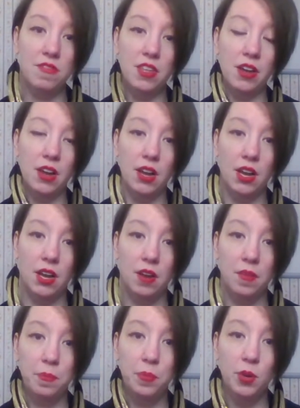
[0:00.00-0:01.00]
the
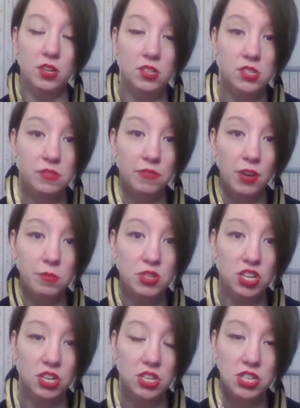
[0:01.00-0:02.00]
books from
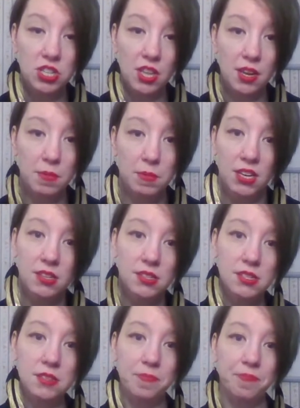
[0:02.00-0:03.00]
church, the
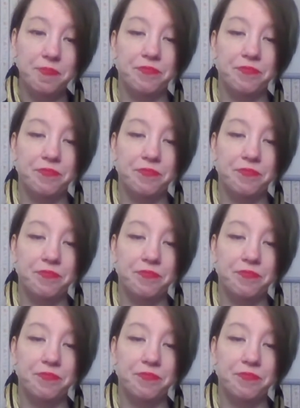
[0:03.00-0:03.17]
hymnals,